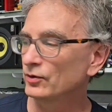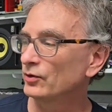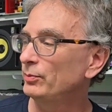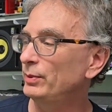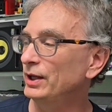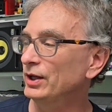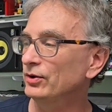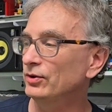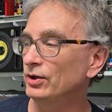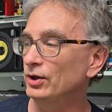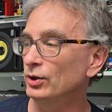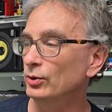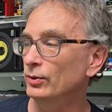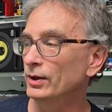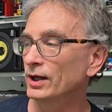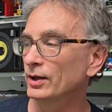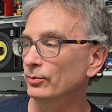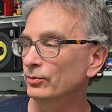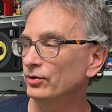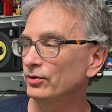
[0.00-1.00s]
Speaking to you,
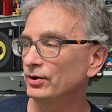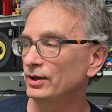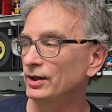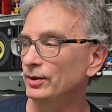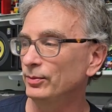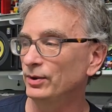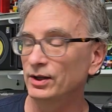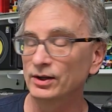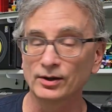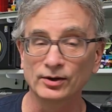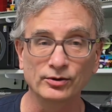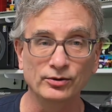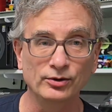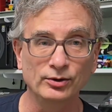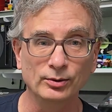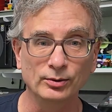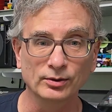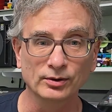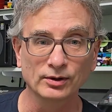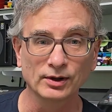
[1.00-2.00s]
MC, because
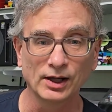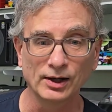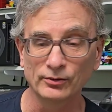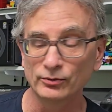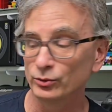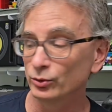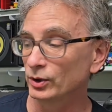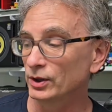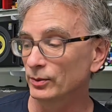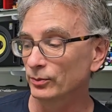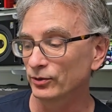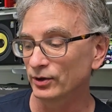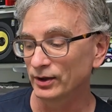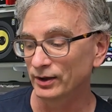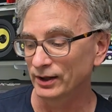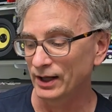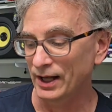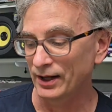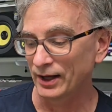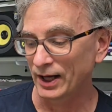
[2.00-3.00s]
you love dreams,
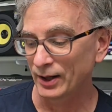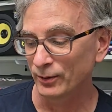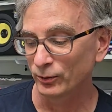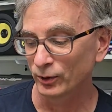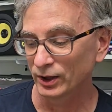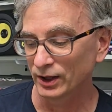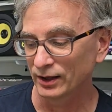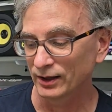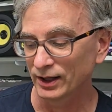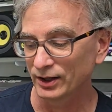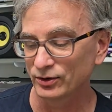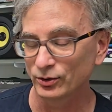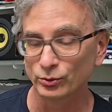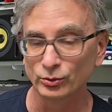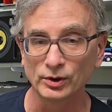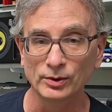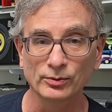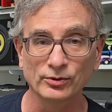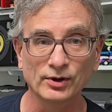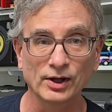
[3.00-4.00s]
and I really like the
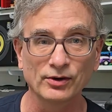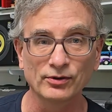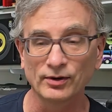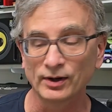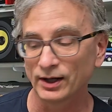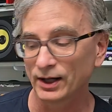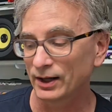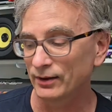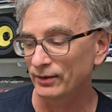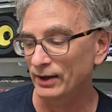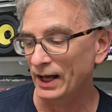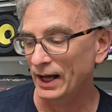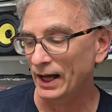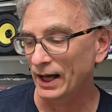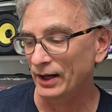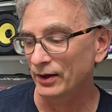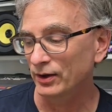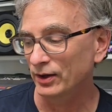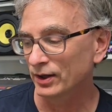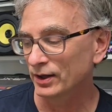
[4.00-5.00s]
dream sets that I've
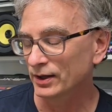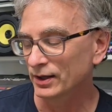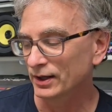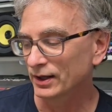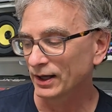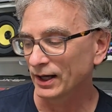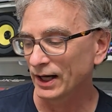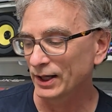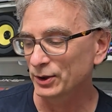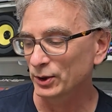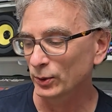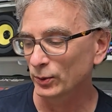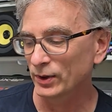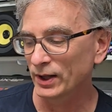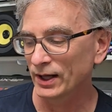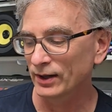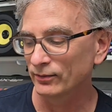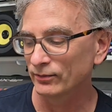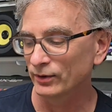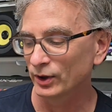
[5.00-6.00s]
had. I don't
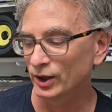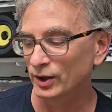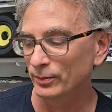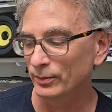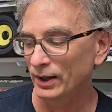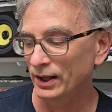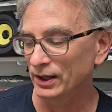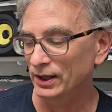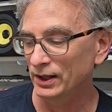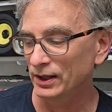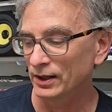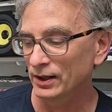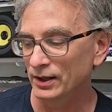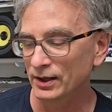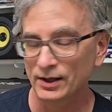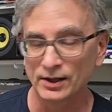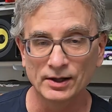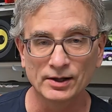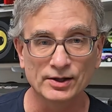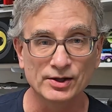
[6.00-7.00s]
have very many.
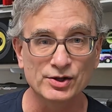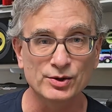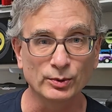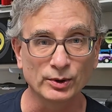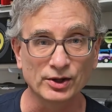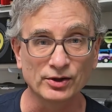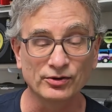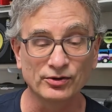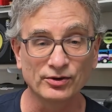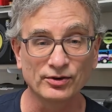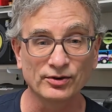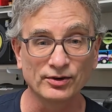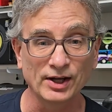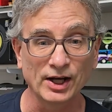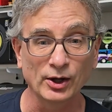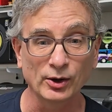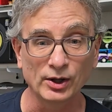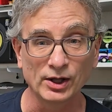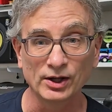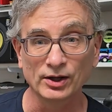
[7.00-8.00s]
This one is
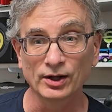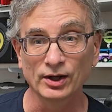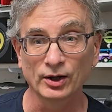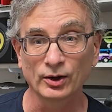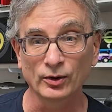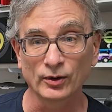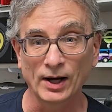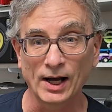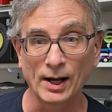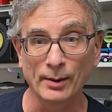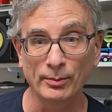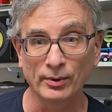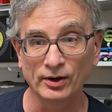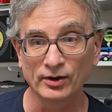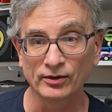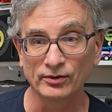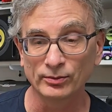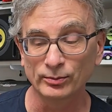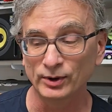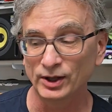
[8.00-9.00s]
scaring the crap
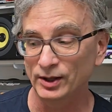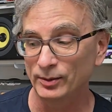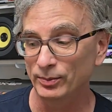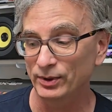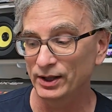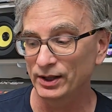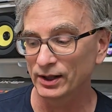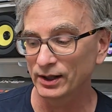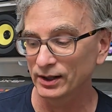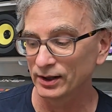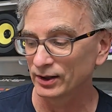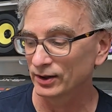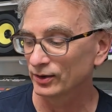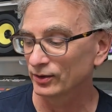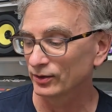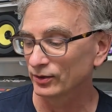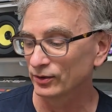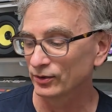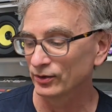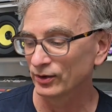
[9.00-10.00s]
out of me
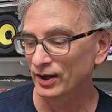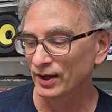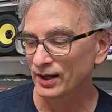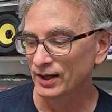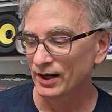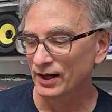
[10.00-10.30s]
because